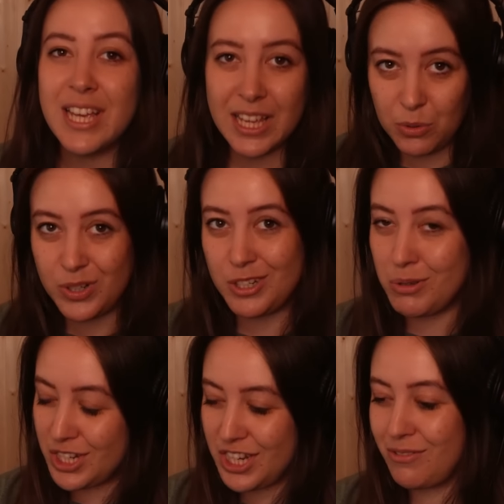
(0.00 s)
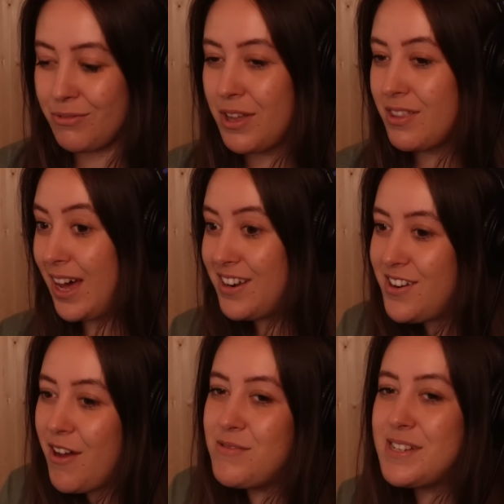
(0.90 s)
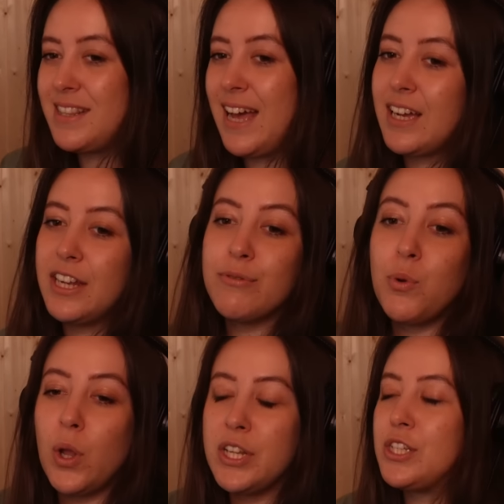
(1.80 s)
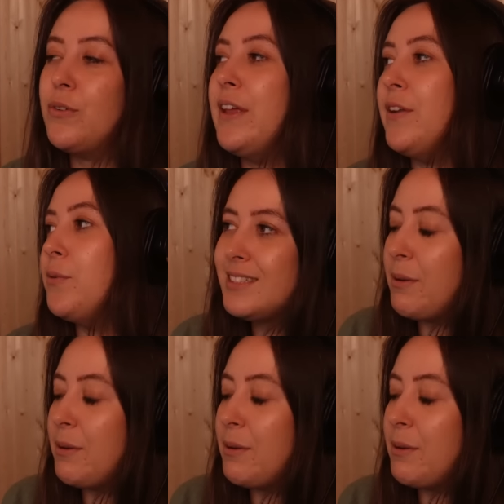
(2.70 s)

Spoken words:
in order to achieve that note and that kind of quality on that note.